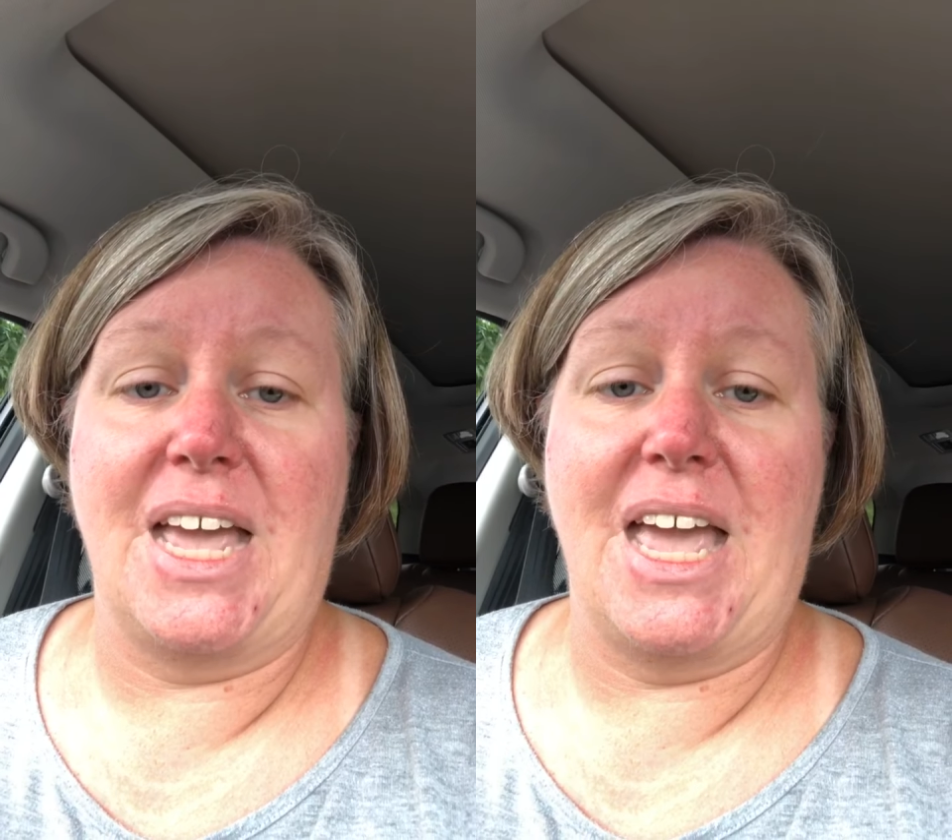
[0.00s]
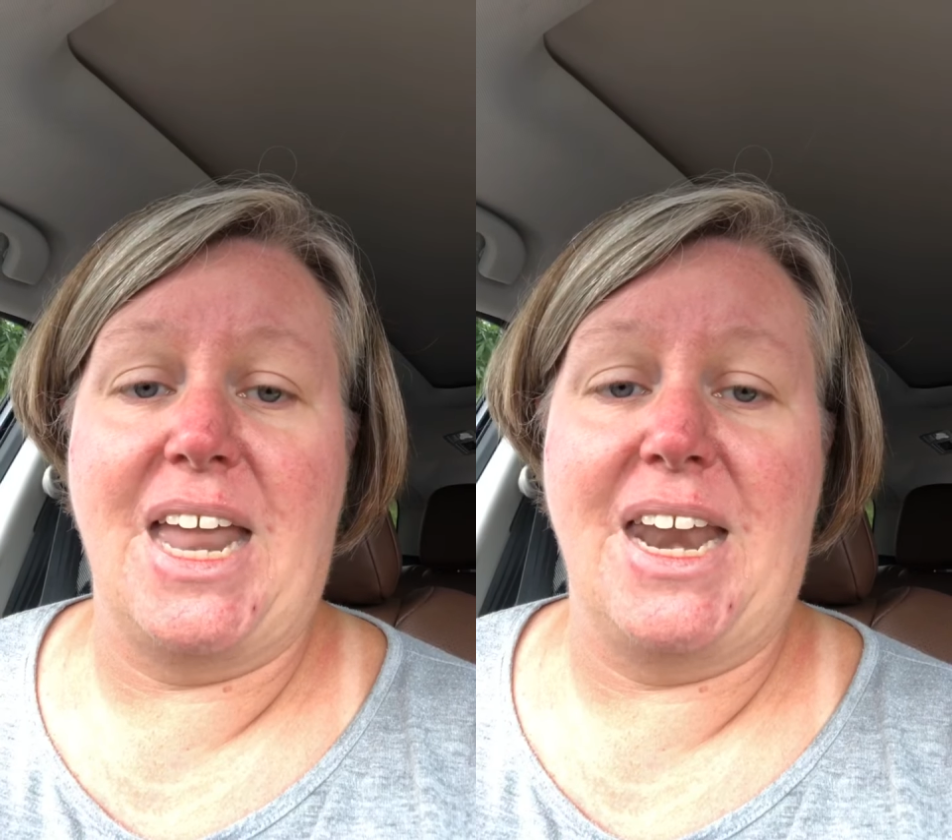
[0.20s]

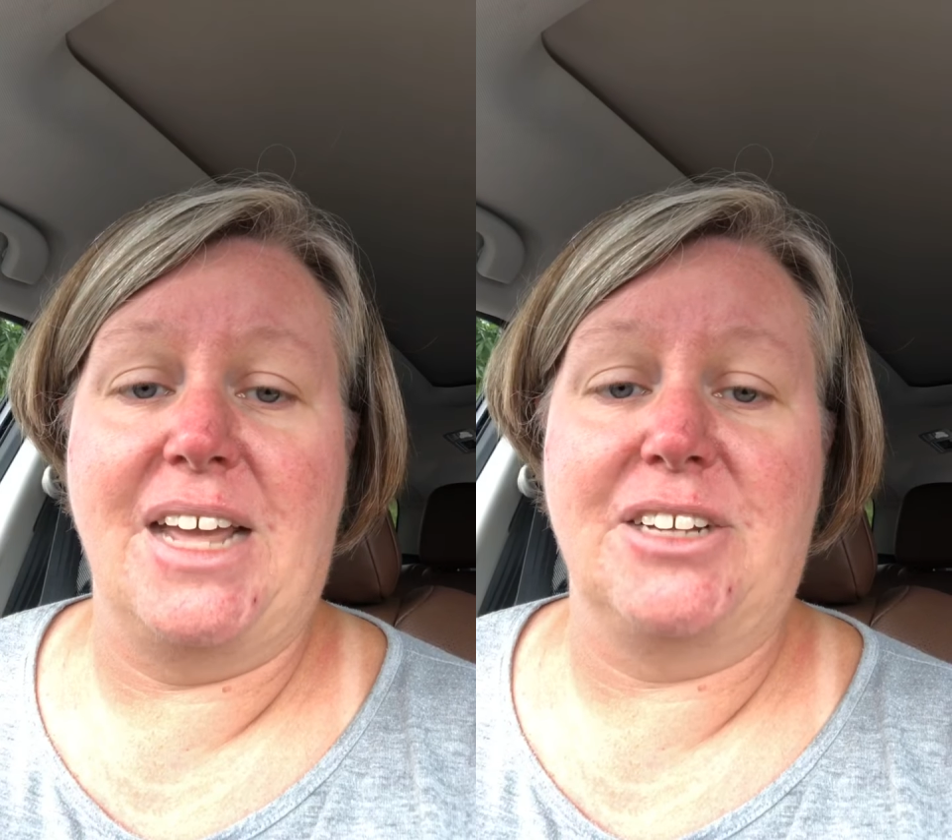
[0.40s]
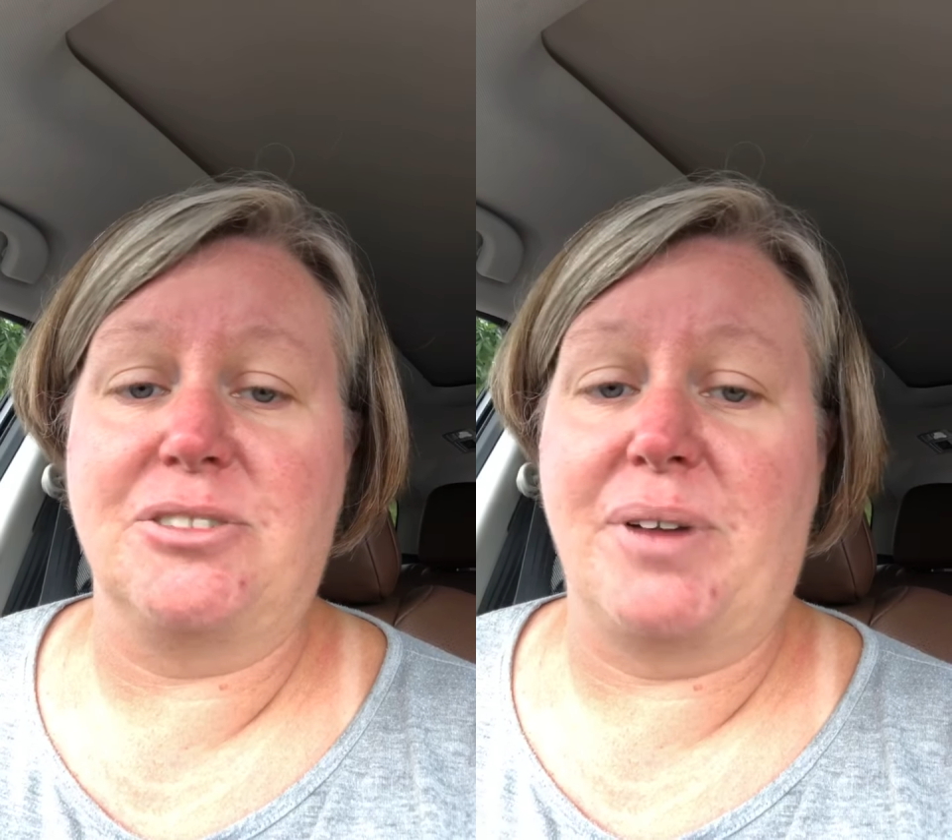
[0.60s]
And
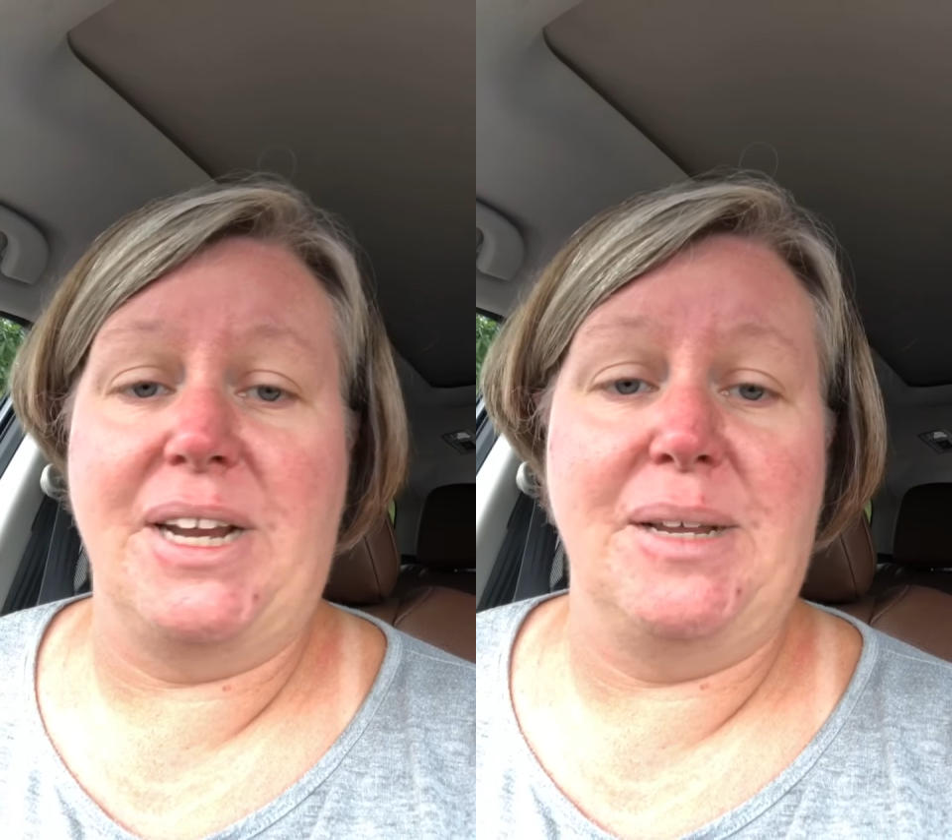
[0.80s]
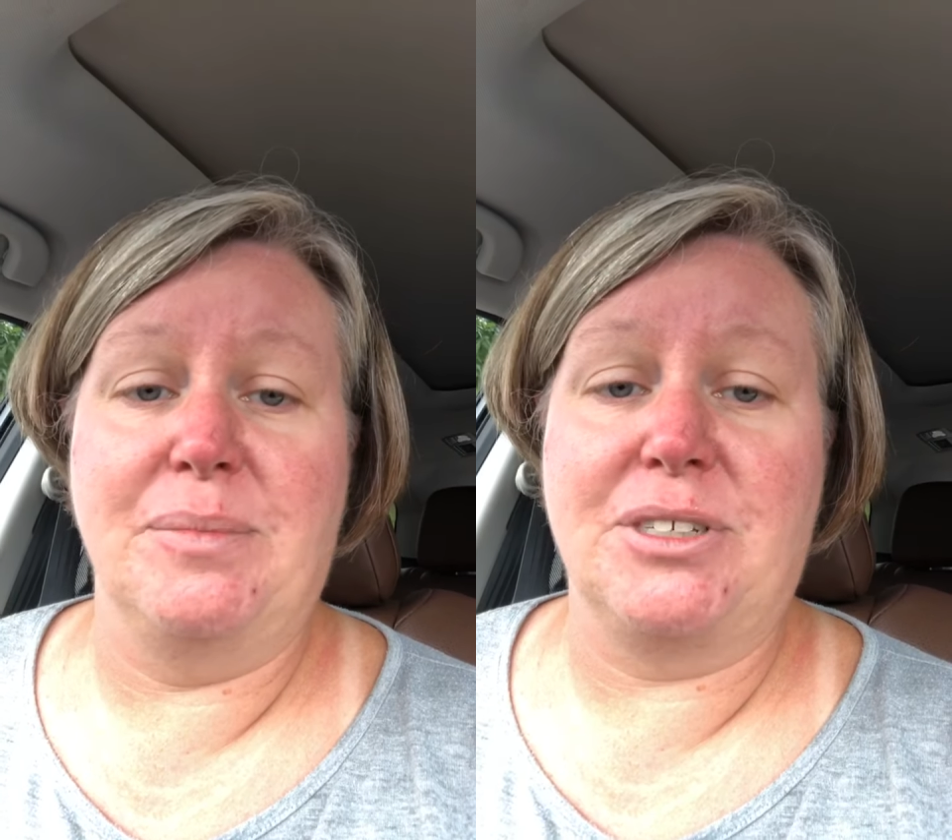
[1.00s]

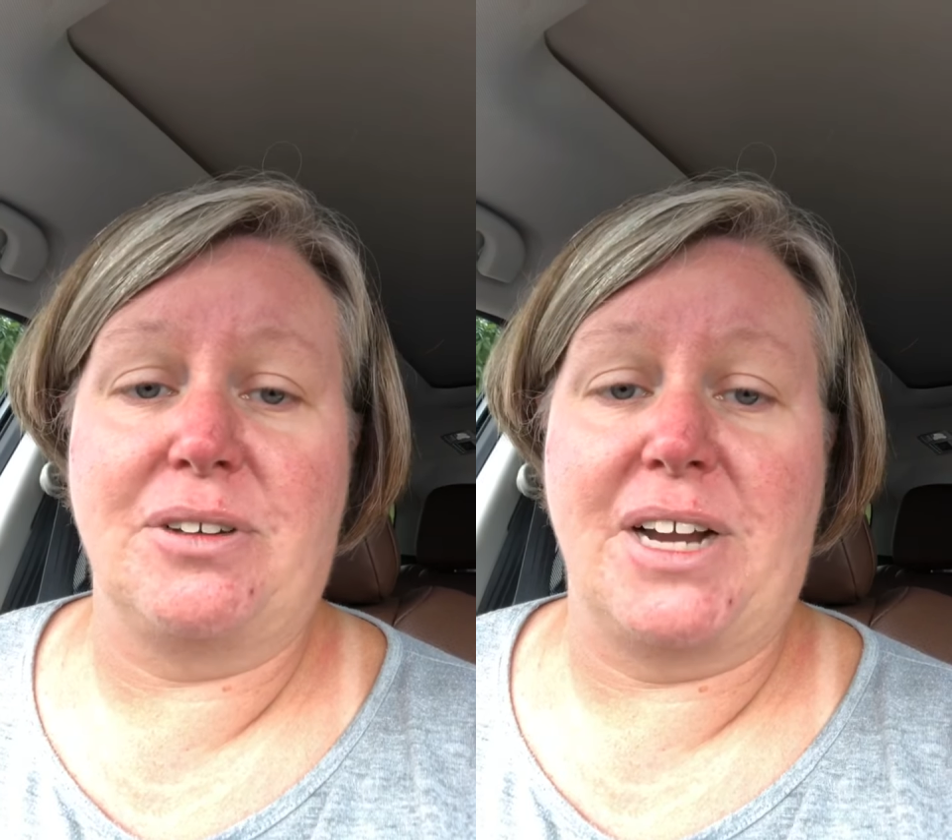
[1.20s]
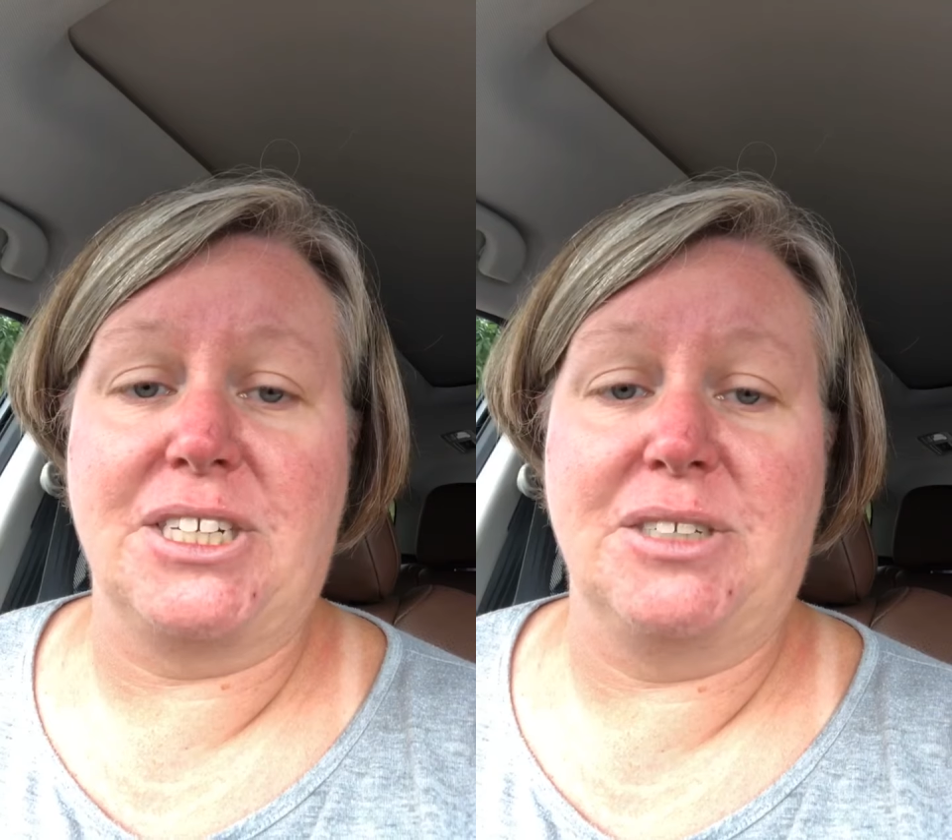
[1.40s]
geraniums
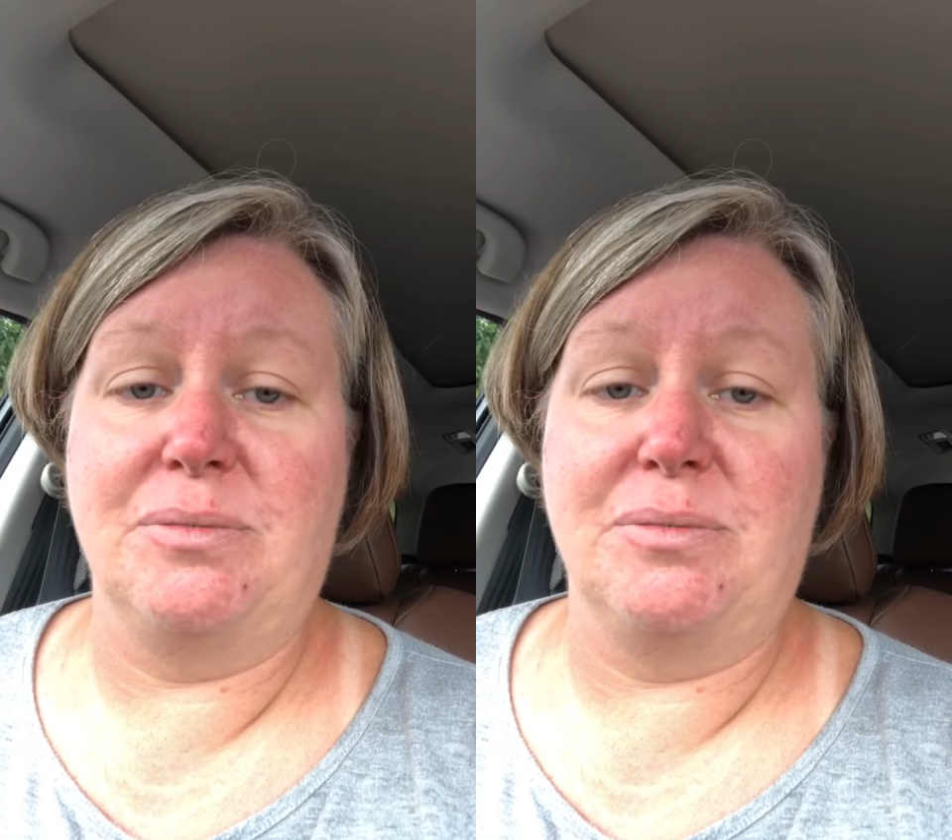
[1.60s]
are actually